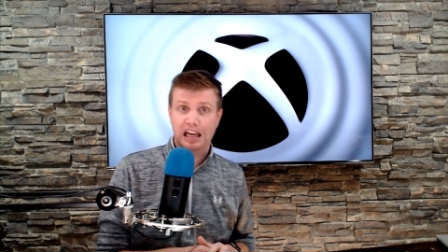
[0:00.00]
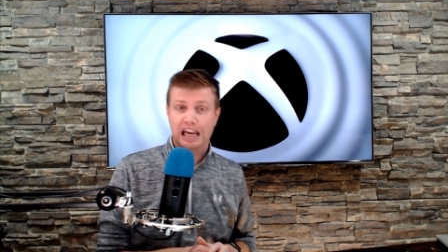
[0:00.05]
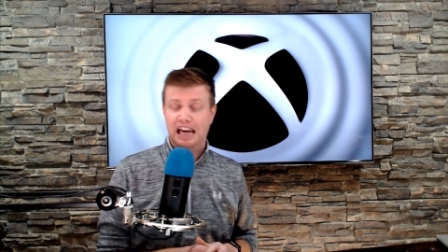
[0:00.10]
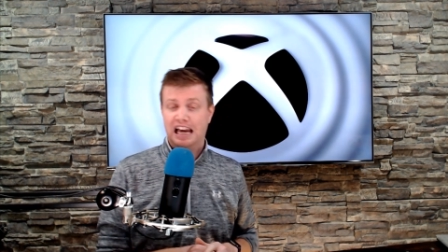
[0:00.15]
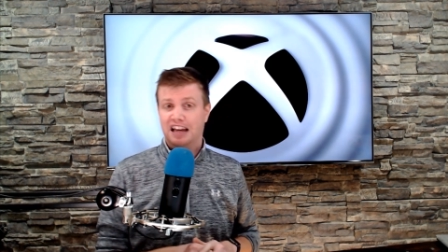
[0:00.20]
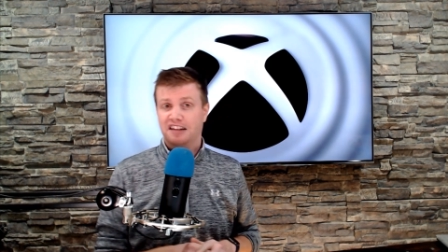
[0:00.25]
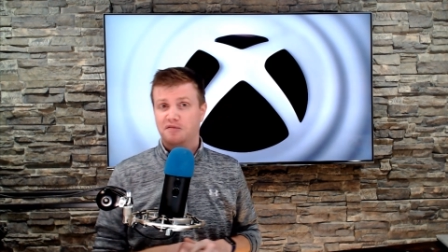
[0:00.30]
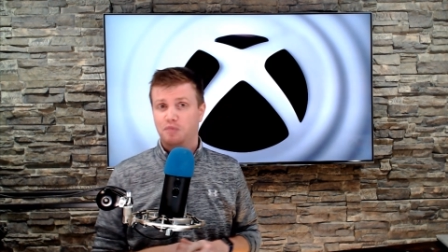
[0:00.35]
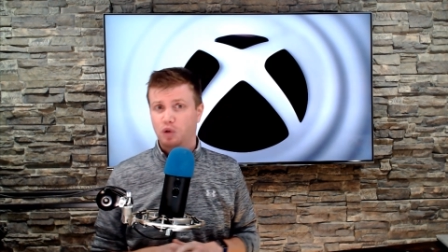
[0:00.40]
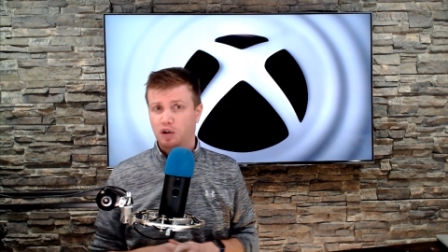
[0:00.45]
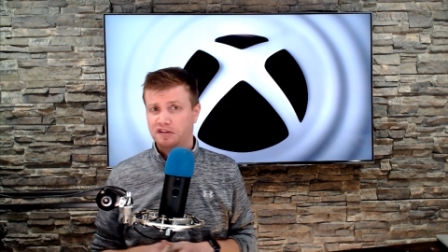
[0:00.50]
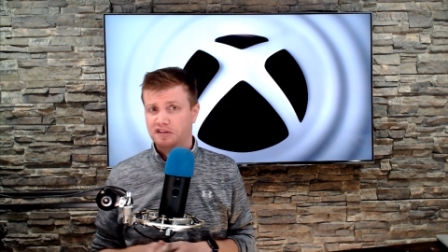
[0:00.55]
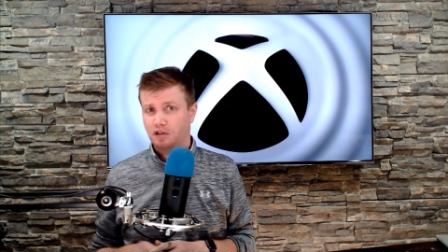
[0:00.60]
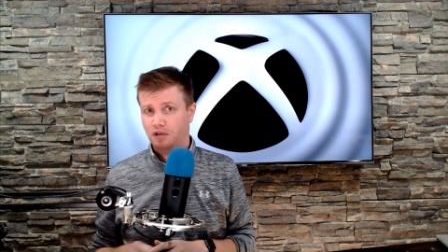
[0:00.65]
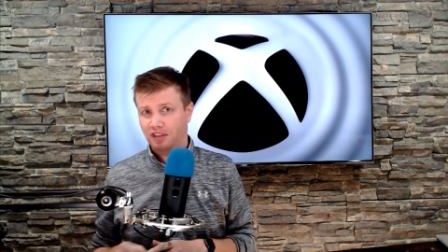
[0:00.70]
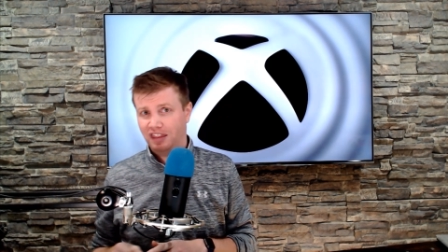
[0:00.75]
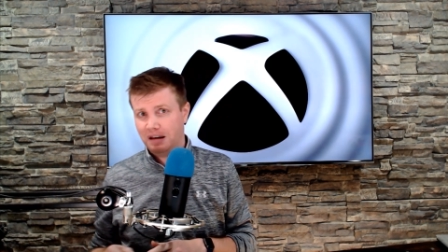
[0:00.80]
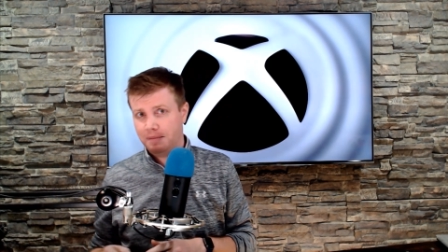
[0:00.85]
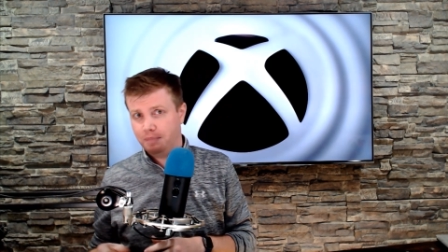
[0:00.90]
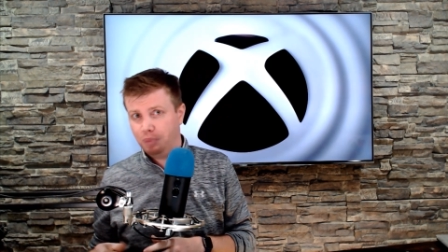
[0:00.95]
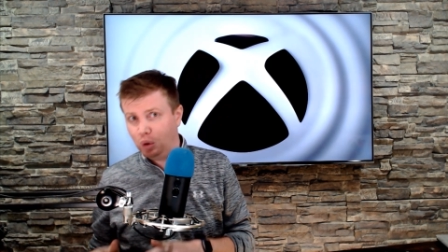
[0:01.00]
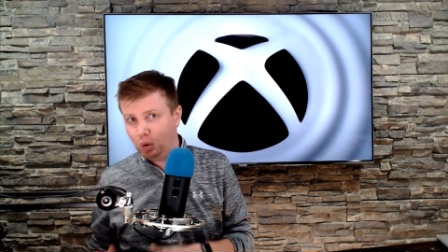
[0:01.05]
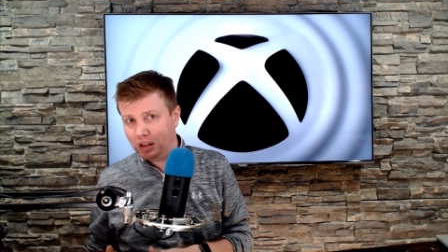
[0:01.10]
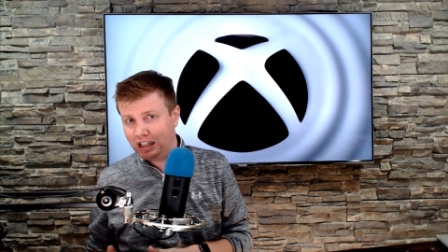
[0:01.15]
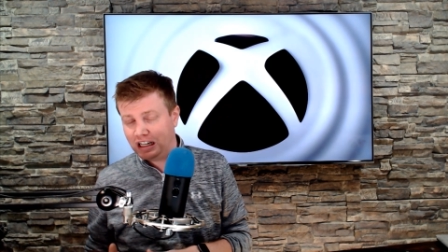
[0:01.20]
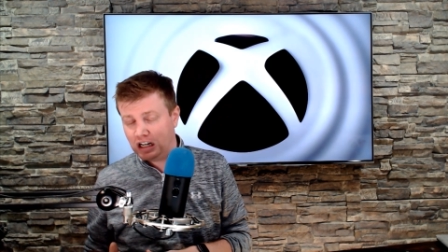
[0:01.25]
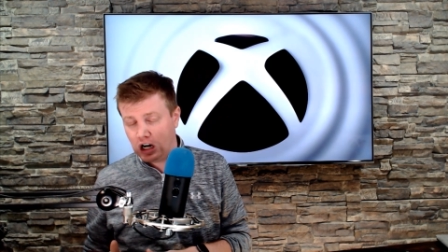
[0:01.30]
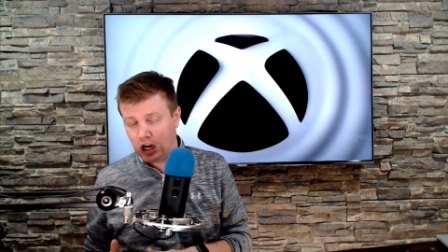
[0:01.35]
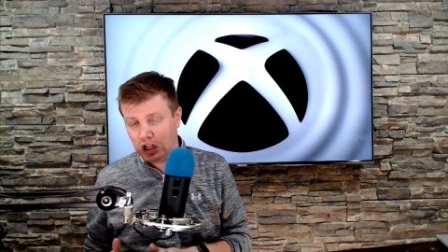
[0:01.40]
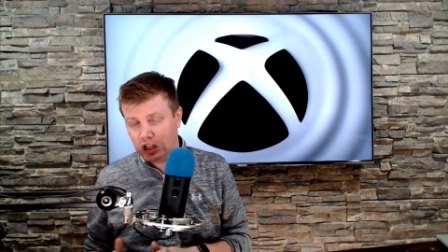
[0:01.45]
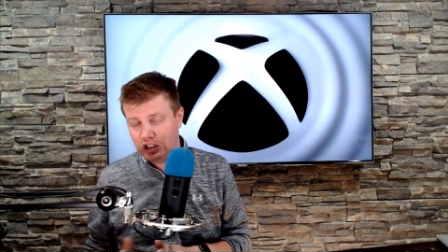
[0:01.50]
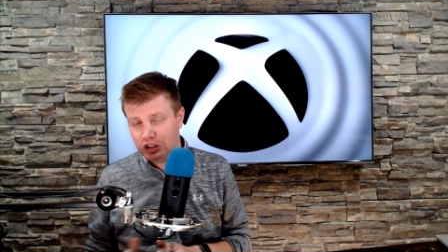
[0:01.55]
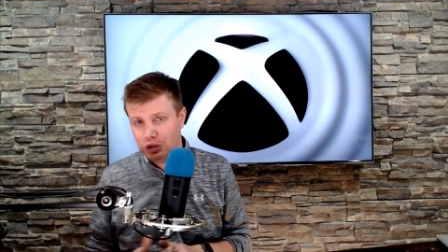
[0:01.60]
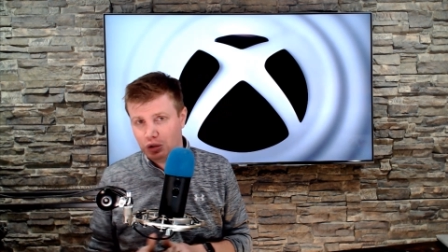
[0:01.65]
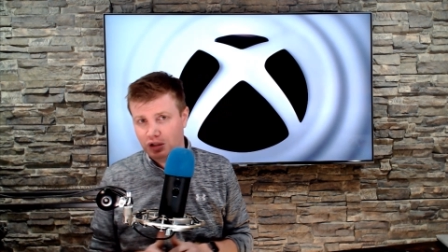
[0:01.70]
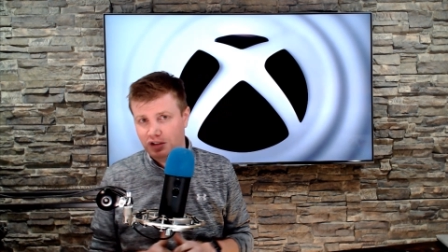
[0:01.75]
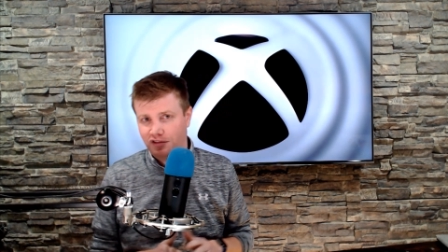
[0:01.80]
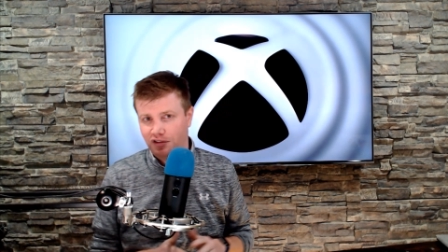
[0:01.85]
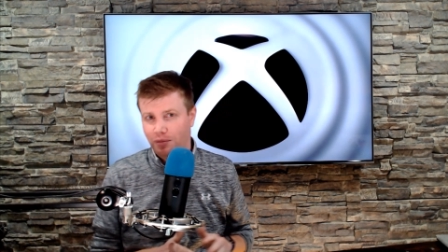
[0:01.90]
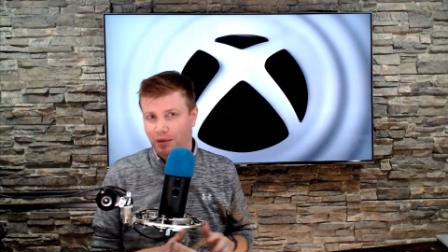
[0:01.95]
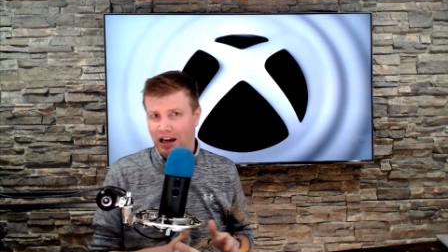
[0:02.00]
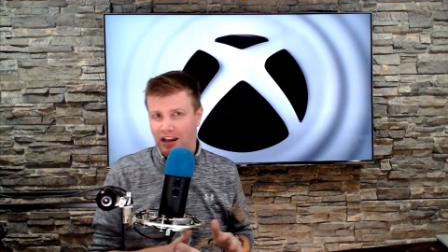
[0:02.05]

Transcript: it's more so them pulling Call of Duty from